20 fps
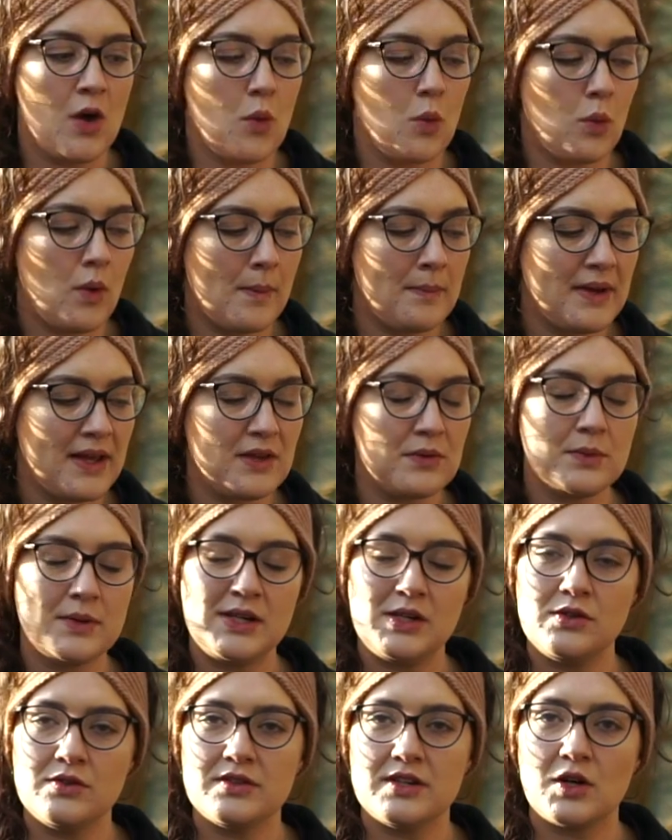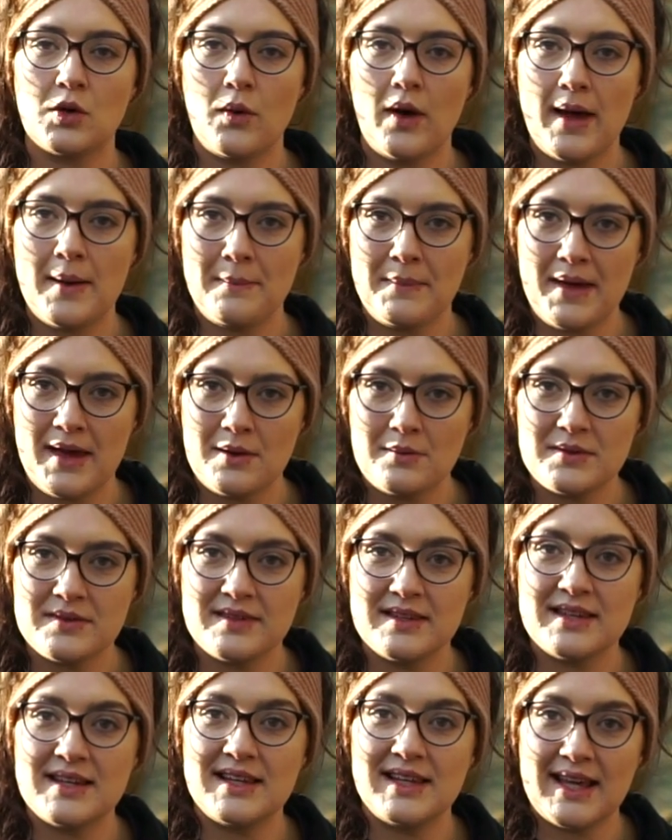One place we used it quite a bit was
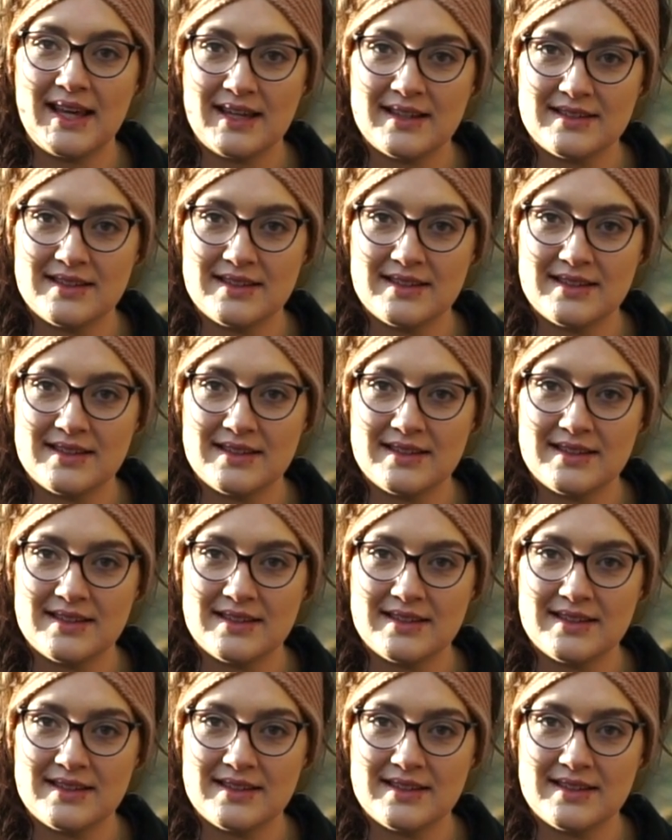in the Lake